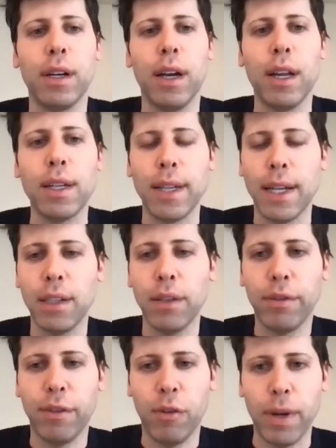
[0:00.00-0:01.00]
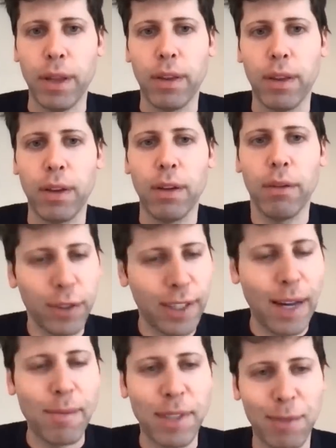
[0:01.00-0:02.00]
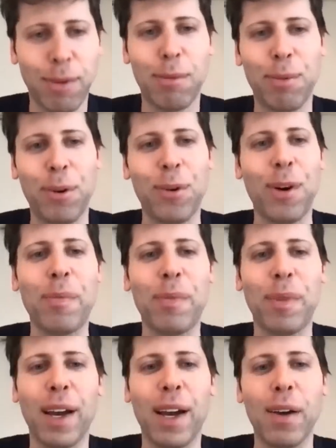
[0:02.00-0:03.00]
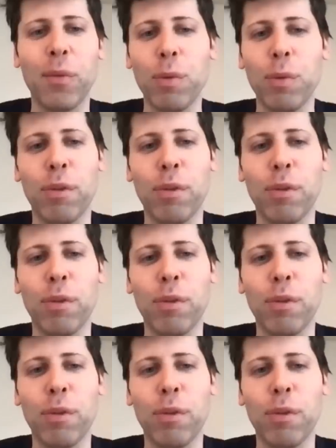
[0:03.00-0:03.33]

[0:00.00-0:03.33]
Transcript: In it, he raised the issue of the need to plan for the development of